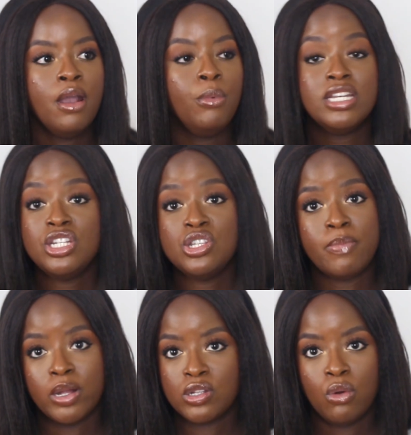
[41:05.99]
We didn't use
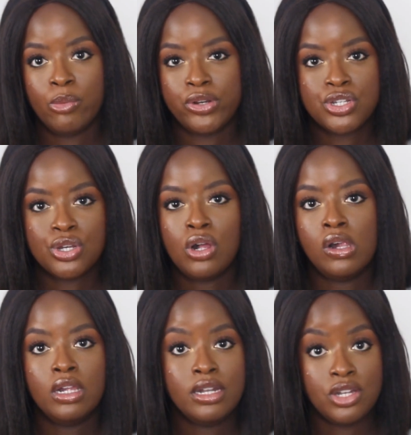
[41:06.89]
the bottle warmer at
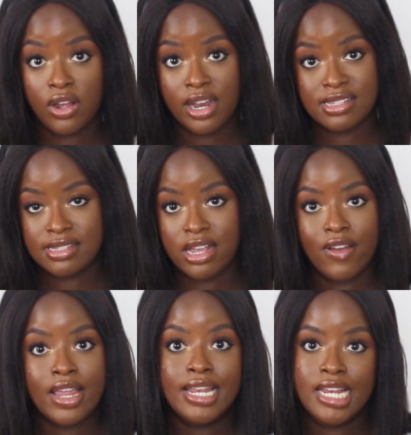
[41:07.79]
all, not
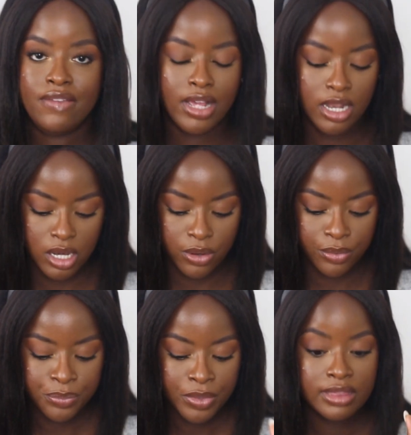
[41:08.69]
necessary, leave it alone.